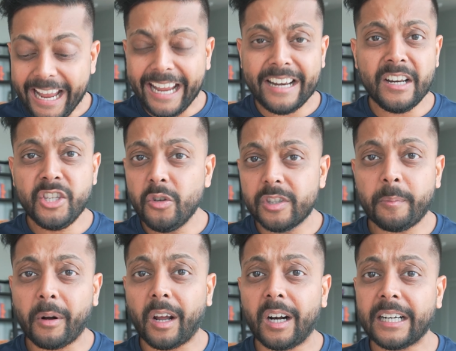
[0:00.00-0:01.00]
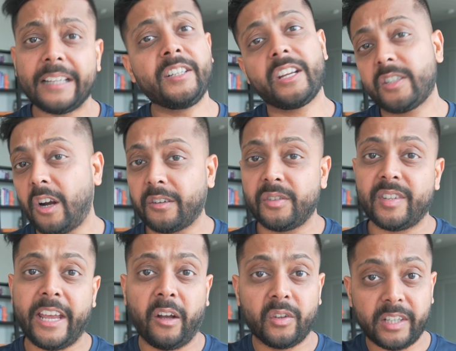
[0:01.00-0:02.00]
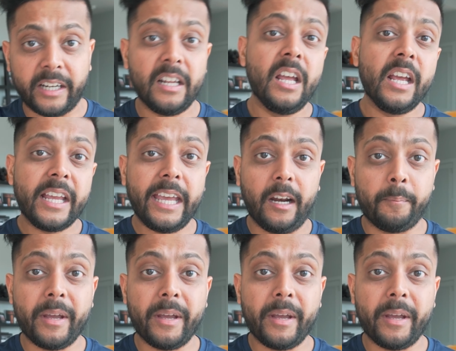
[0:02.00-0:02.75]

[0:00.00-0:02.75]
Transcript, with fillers: and use the product, and then you can talk to sales and get a